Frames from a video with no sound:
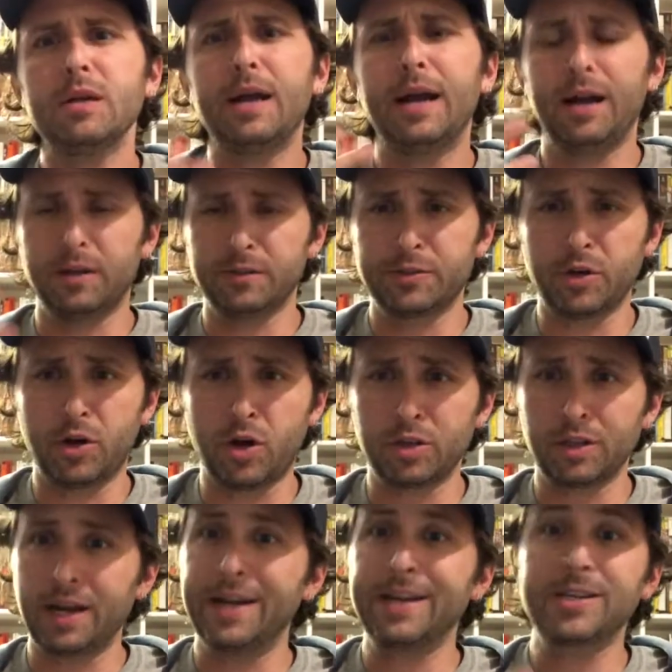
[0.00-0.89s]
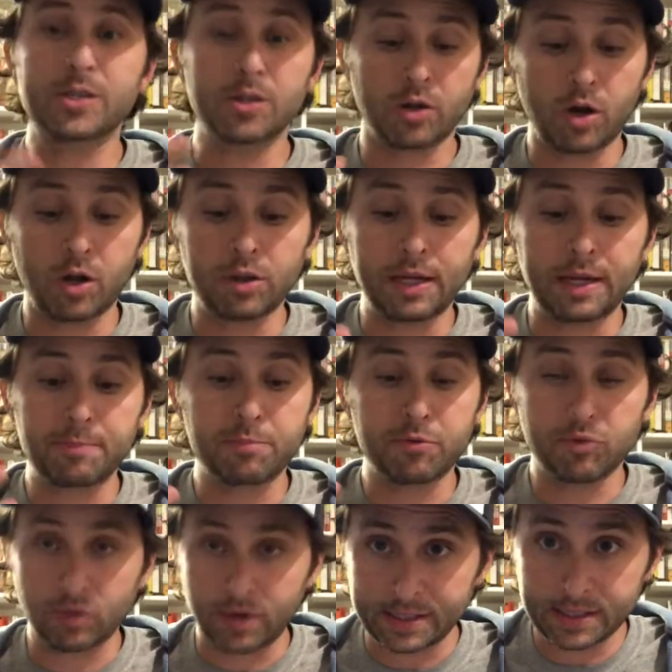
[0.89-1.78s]
Alta Online is their online
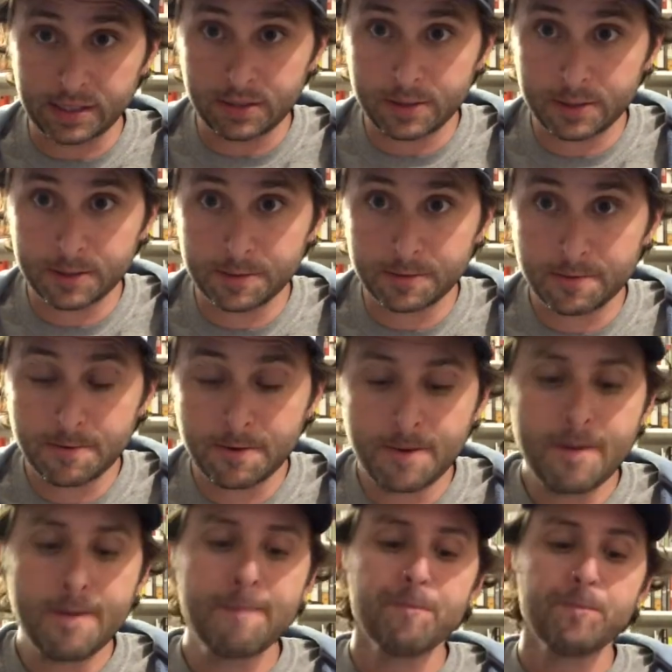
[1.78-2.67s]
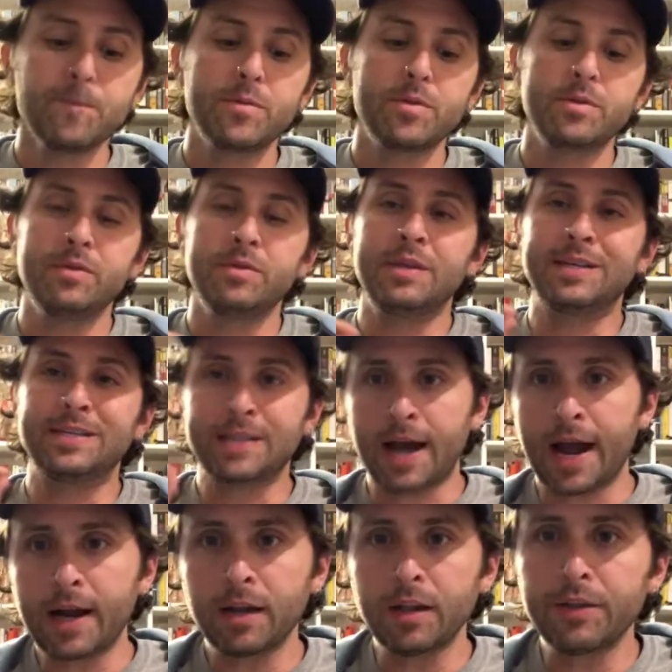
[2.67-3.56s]
presence. The
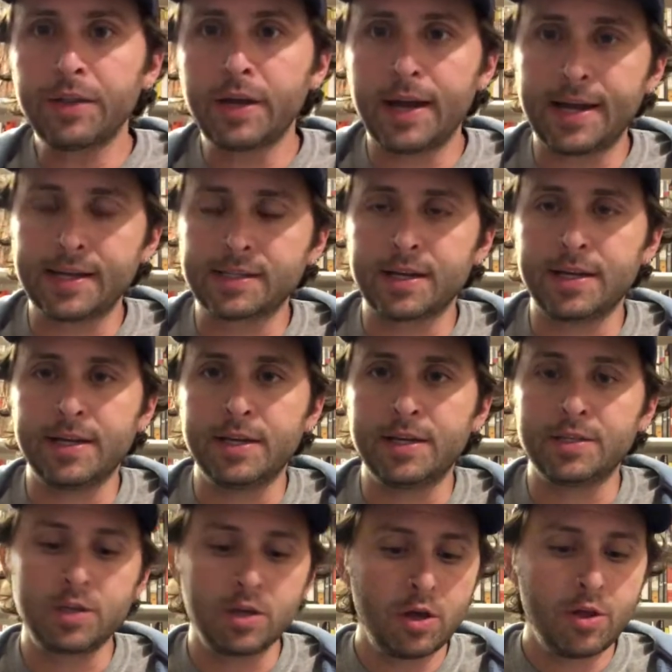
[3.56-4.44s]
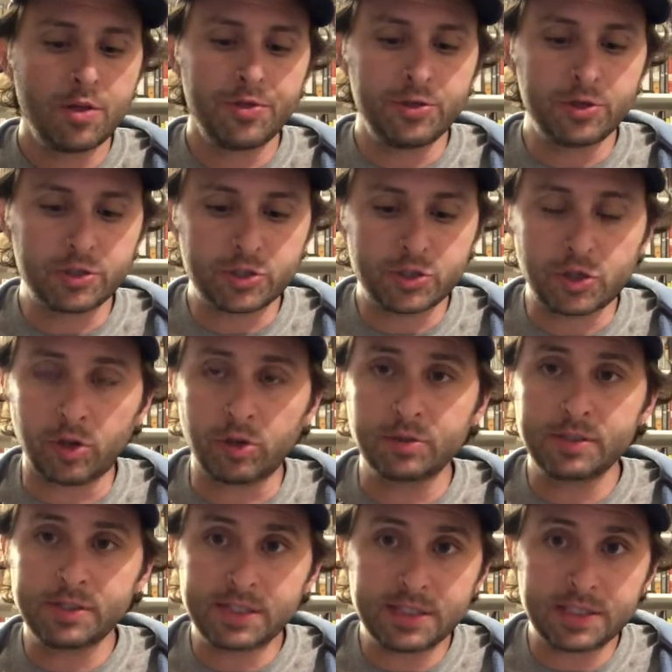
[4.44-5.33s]
title of the essay is The
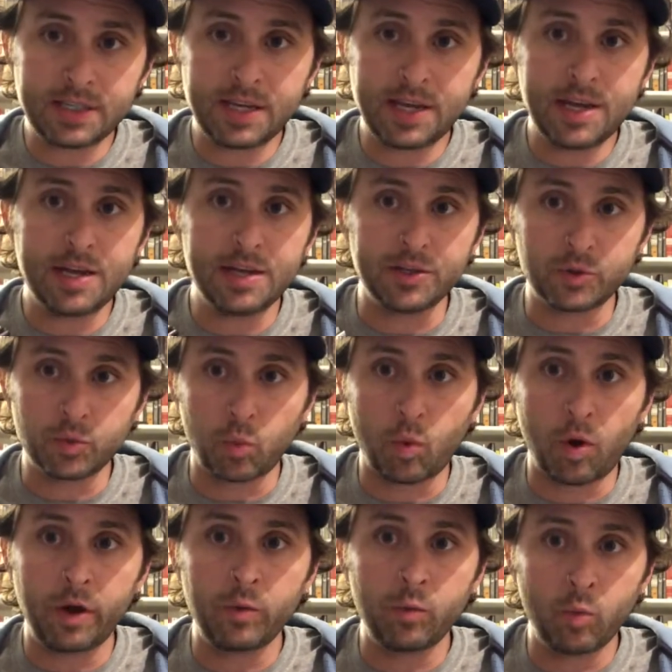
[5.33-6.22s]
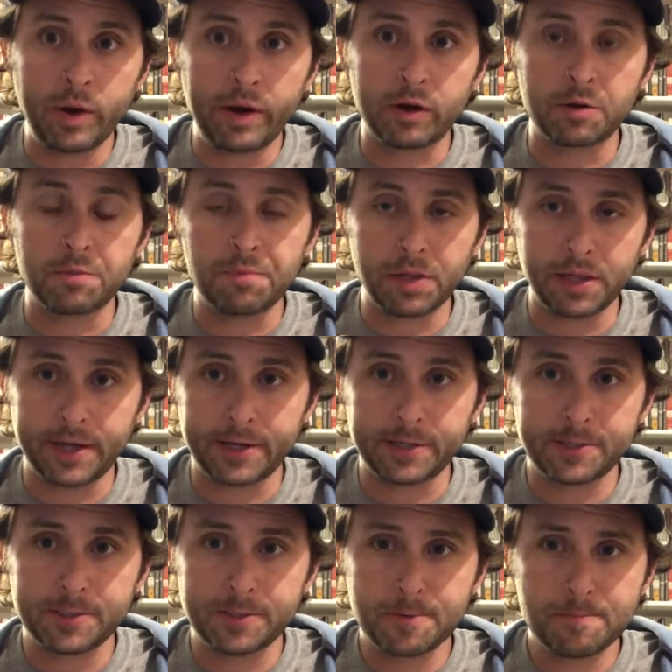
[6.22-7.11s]
Salton Sea is One Weird
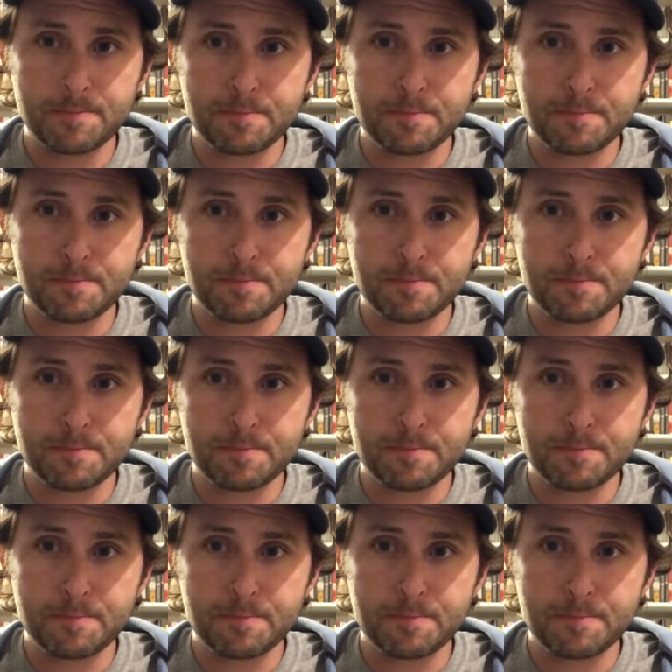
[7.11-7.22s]
Place.